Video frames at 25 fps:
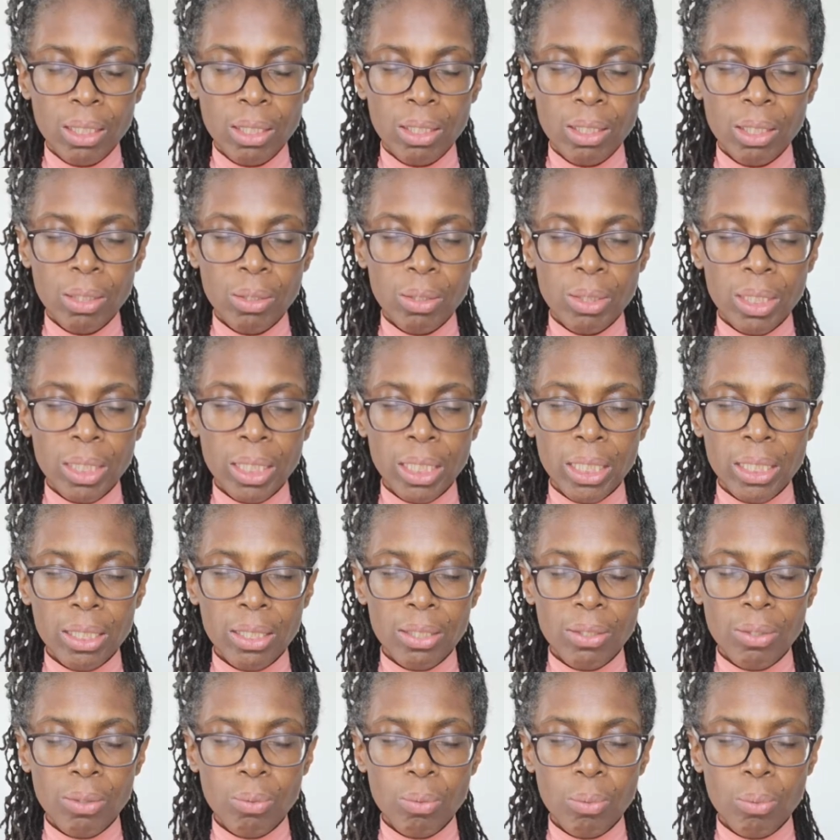
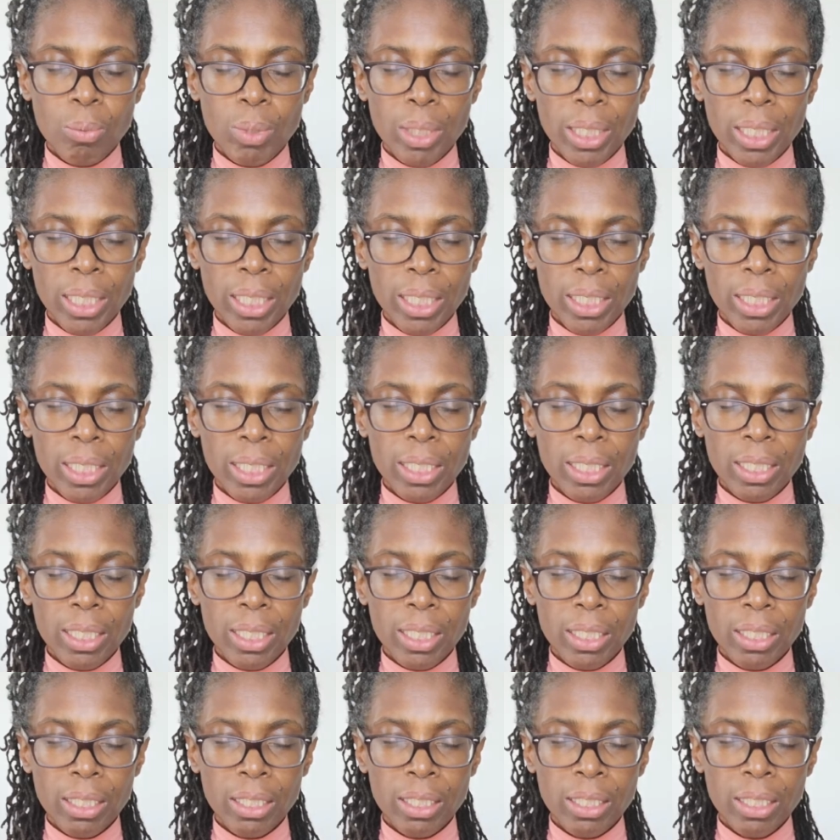Notice the way
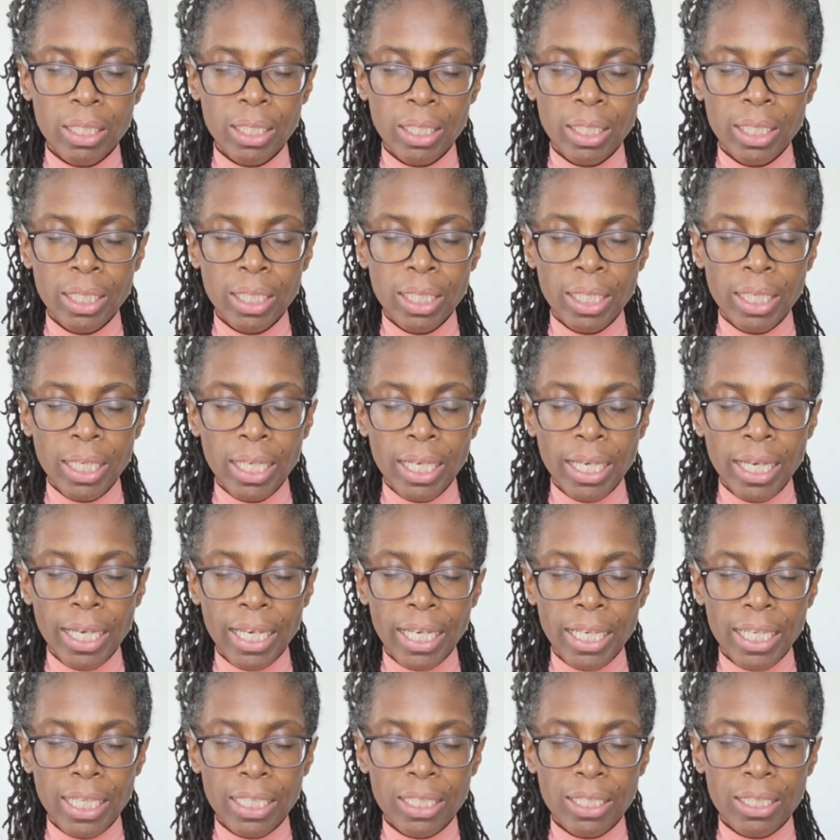the
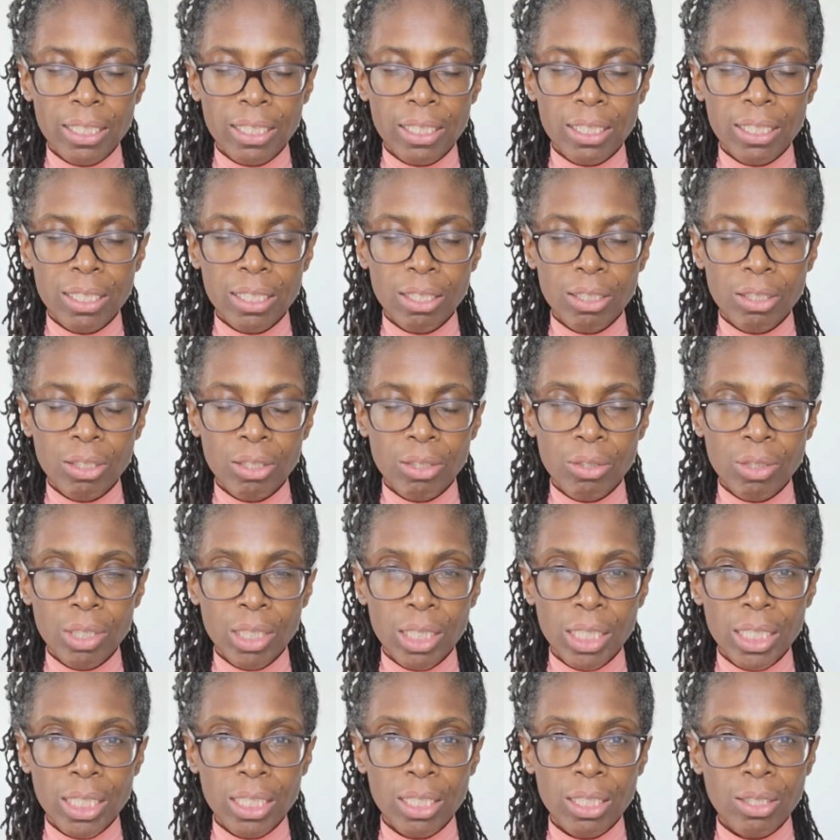hands are
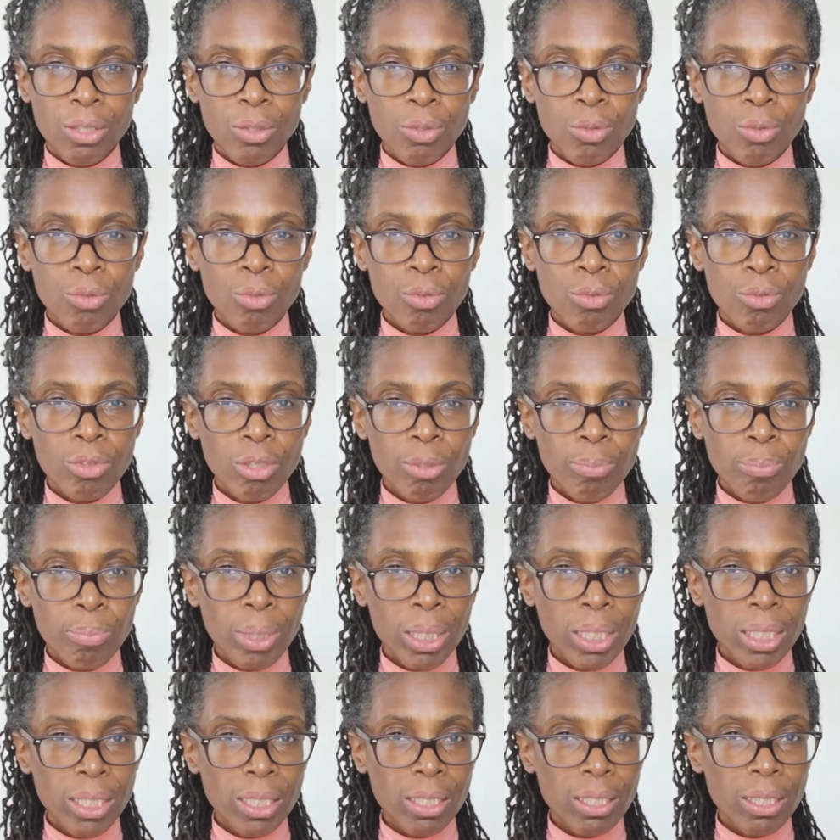either
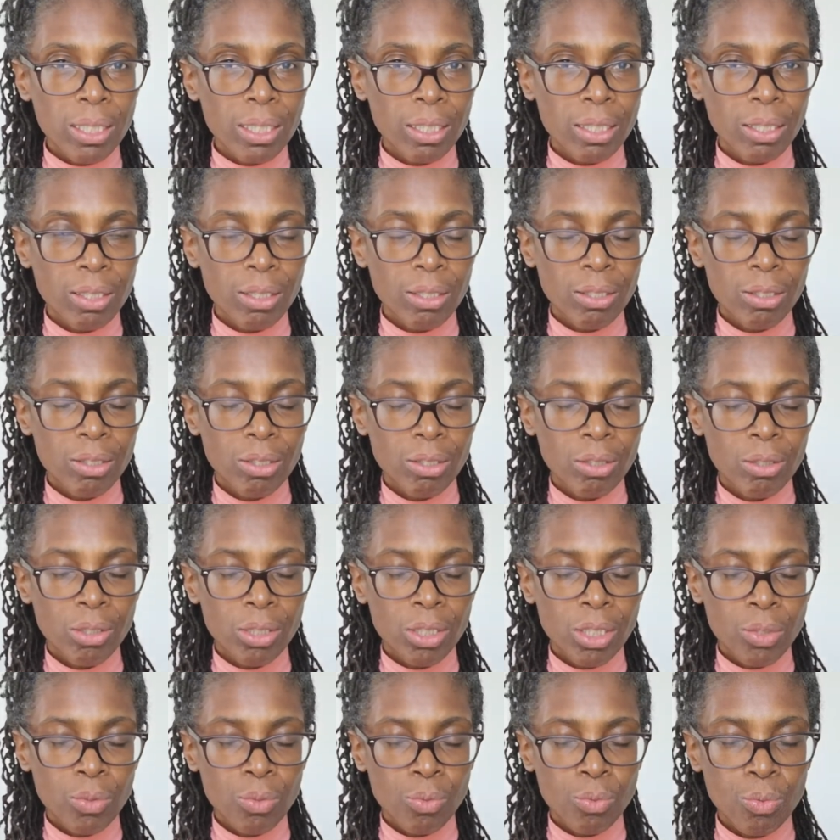gripping or
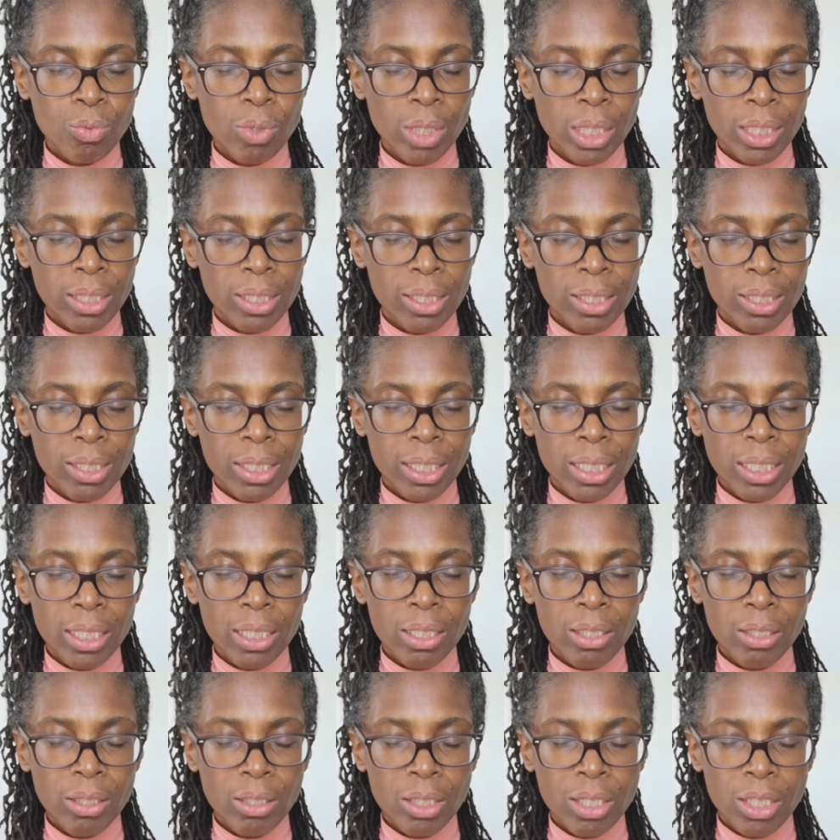just resting
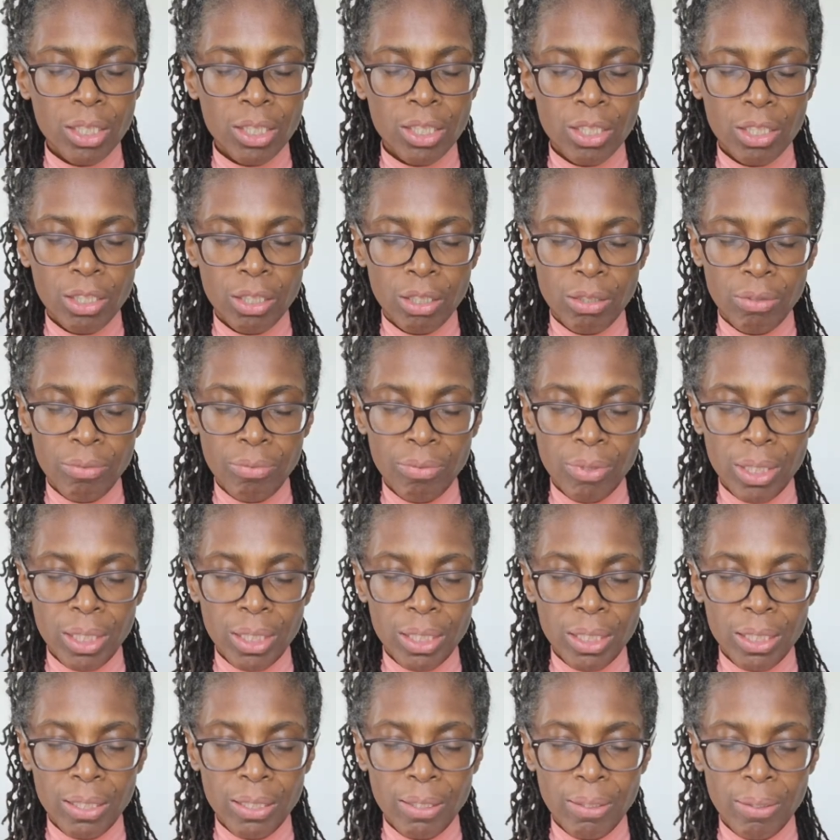on the
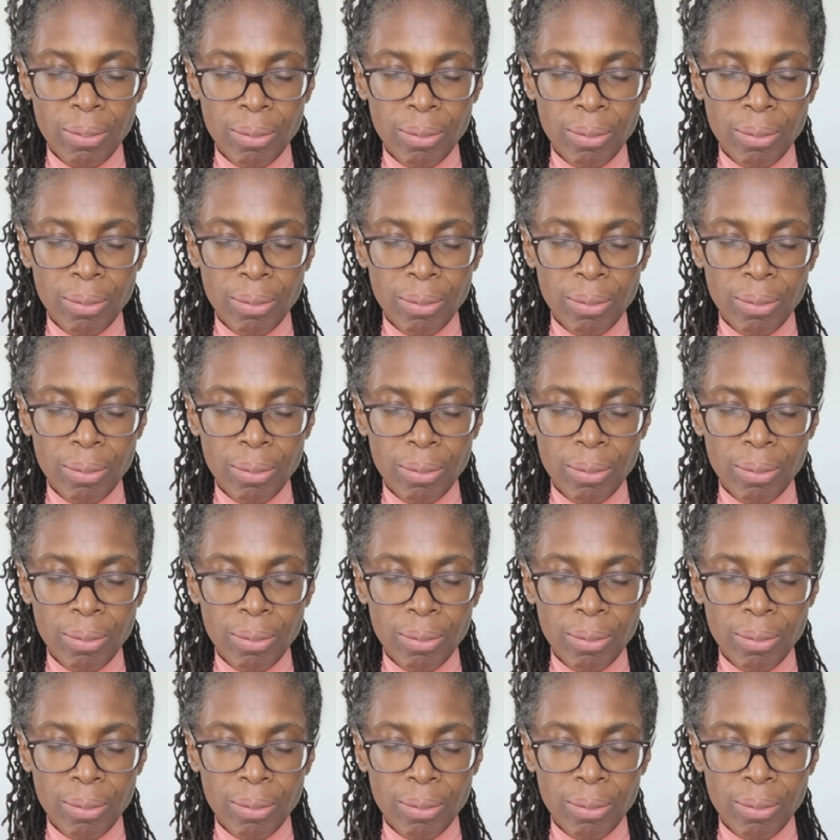surface.